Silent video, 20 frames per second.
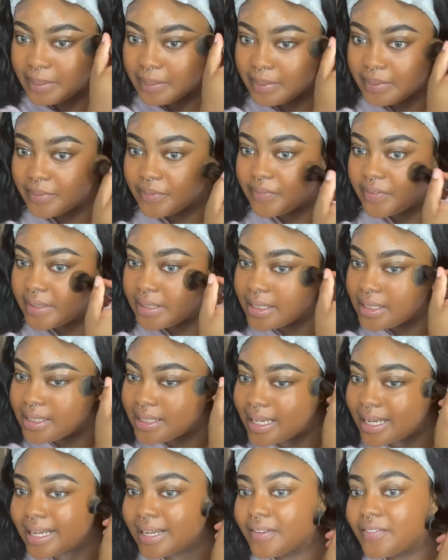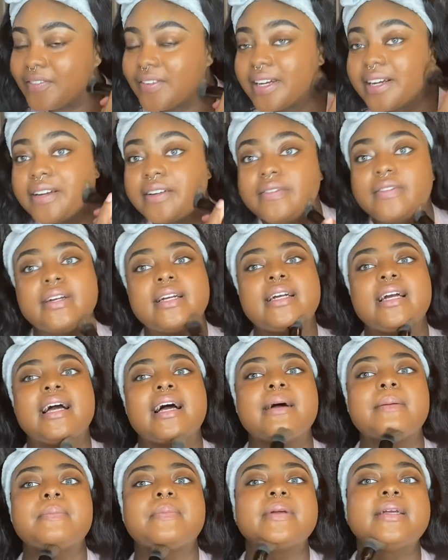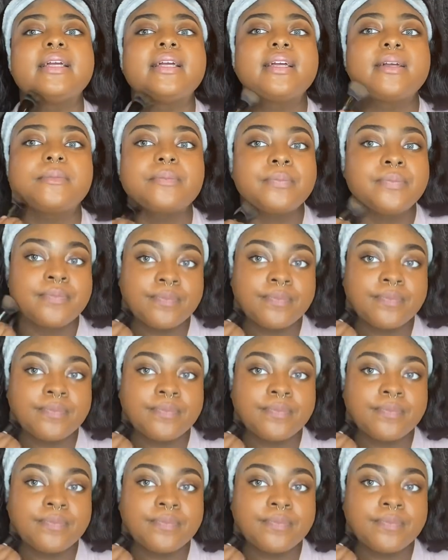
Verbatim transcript: been feeling like very, very happy.